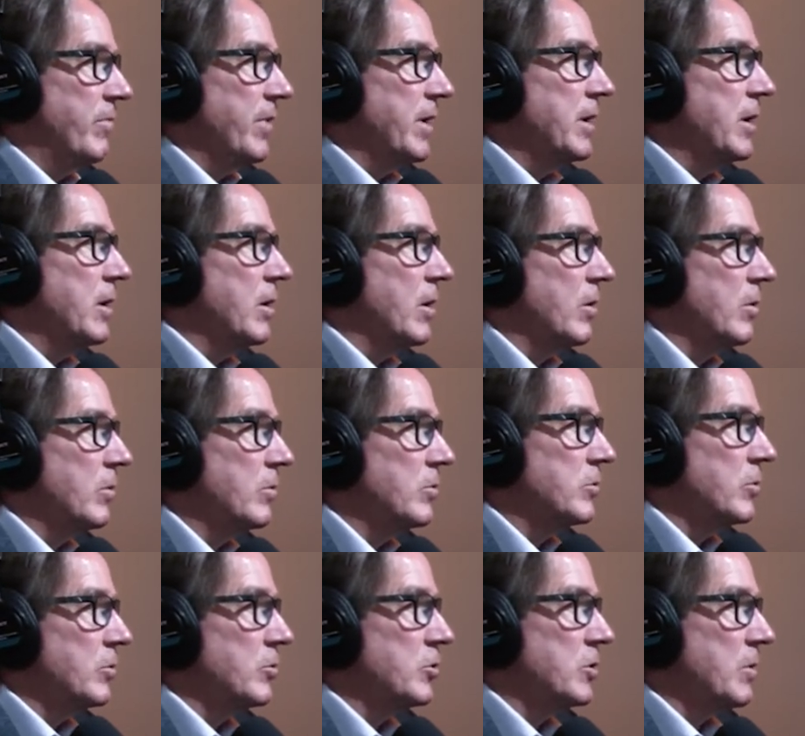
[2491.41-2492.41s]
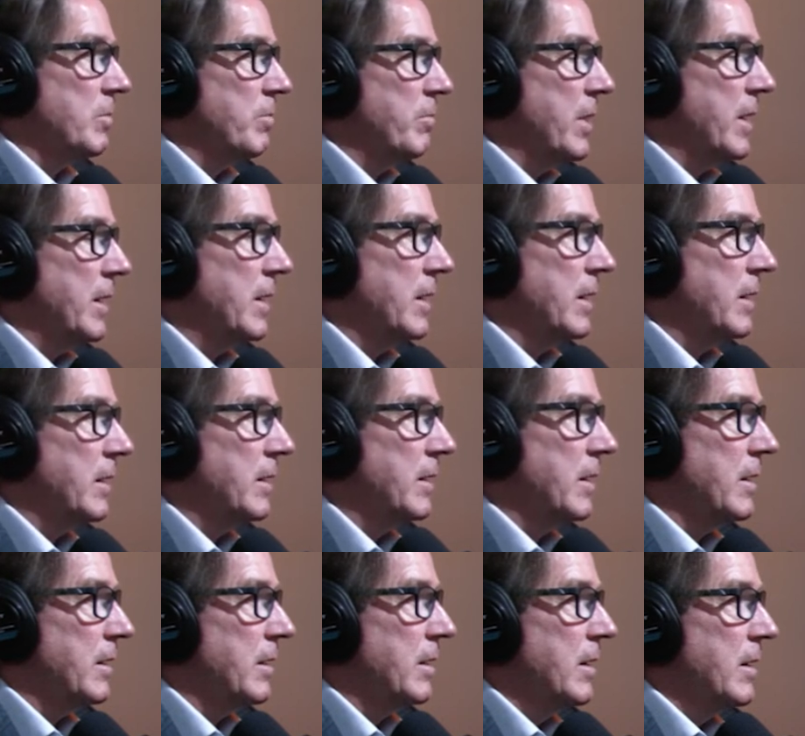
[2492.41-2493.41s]
videos are submitted,
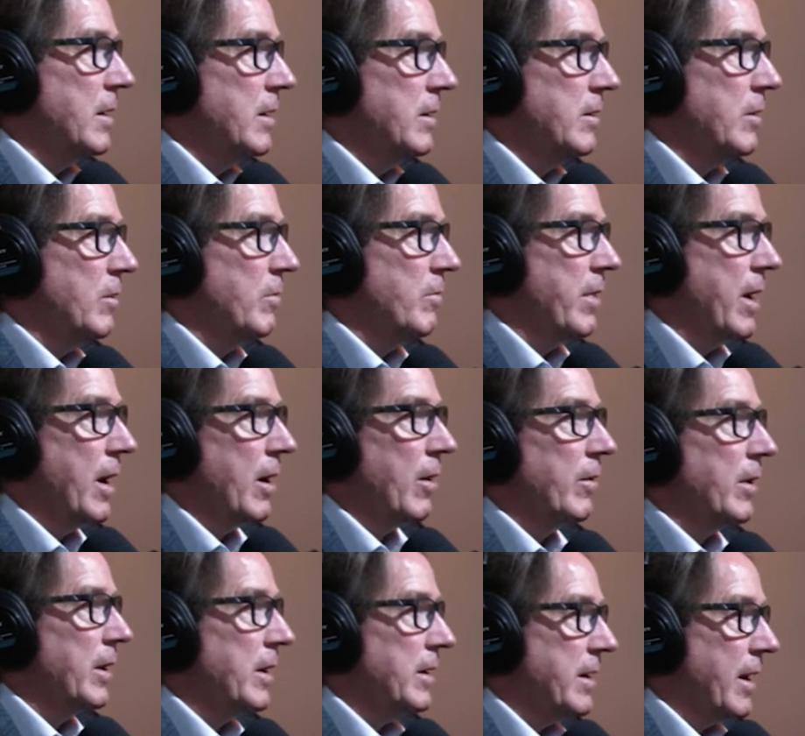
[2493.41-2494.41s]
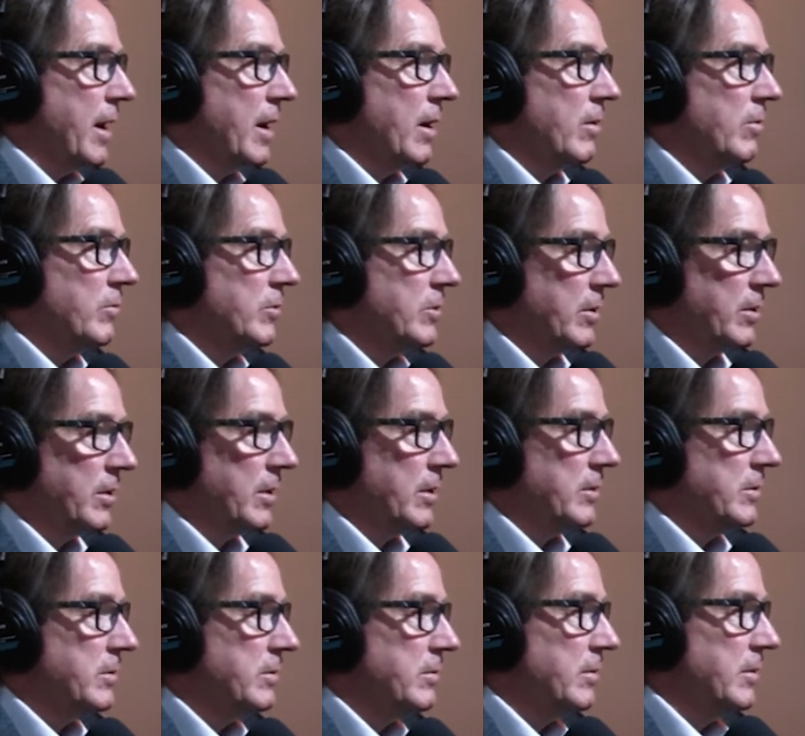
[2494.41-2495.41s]
and yeah. you're narrowing it down to
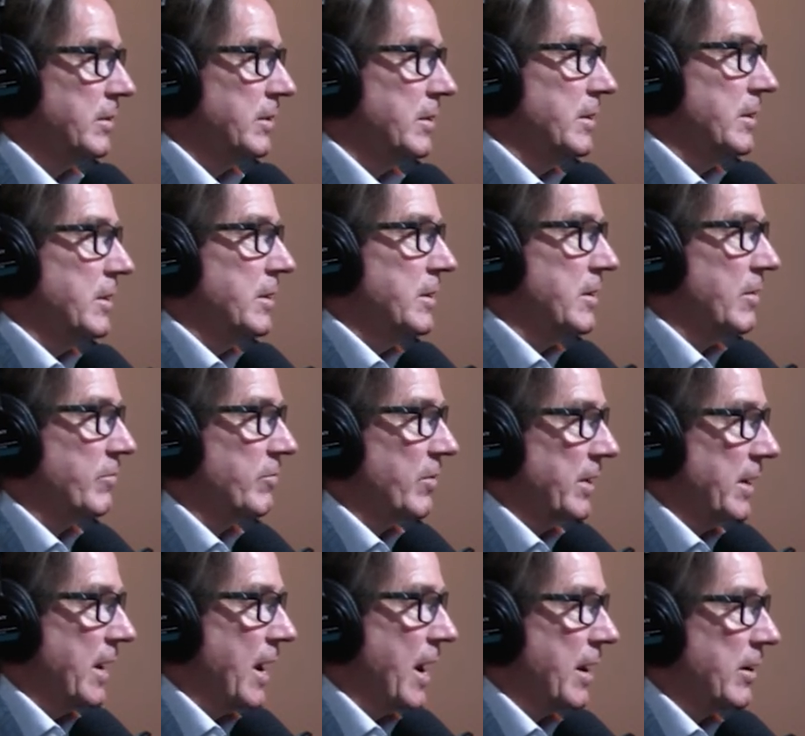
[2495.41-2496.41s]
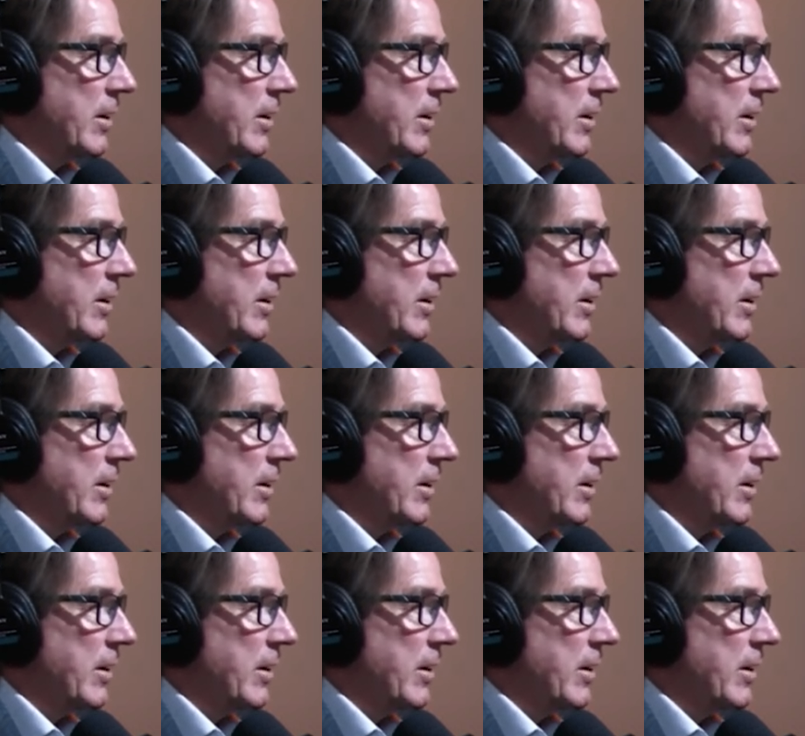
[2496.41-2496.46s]
these different yes.